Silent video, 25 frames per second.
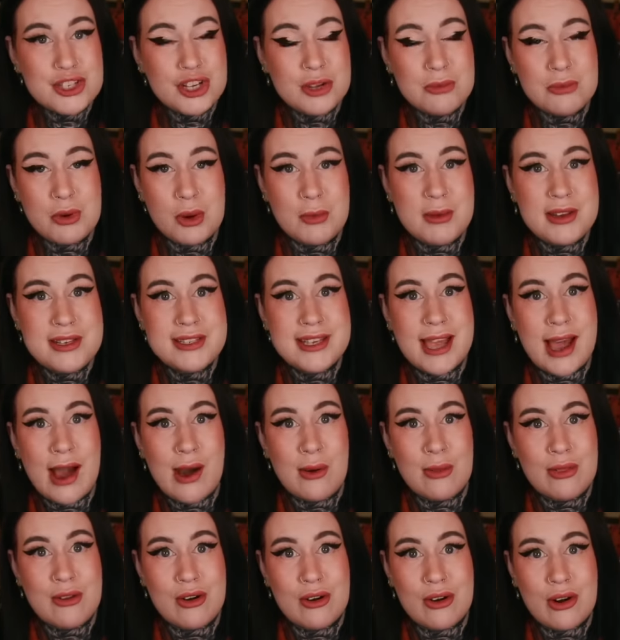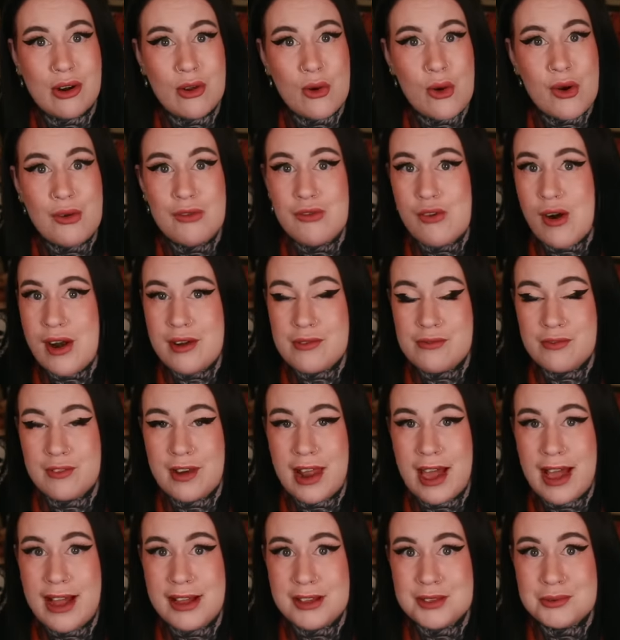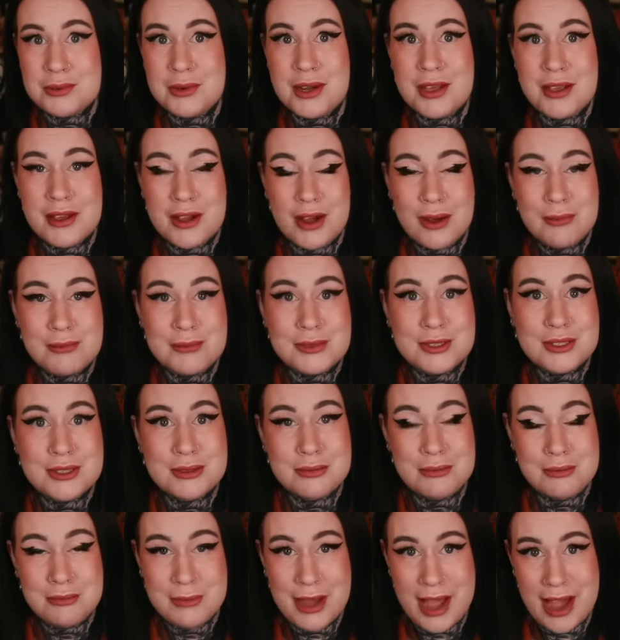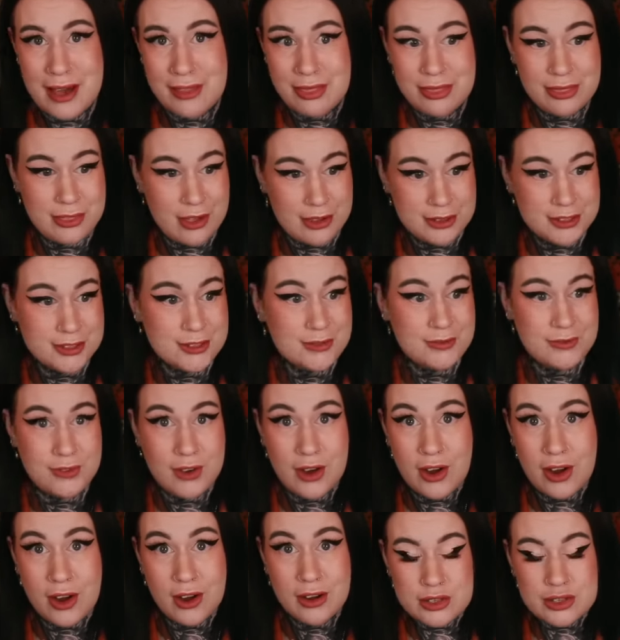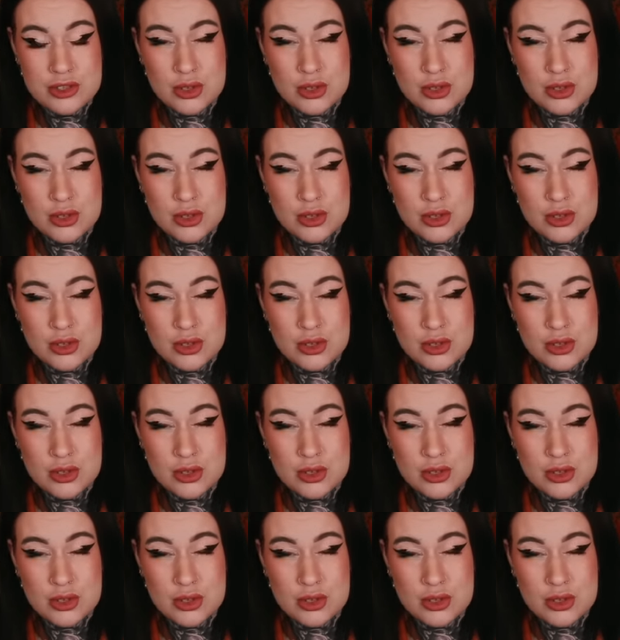you can probably tell, there are a lot of red flags when it comes to Matt thus far.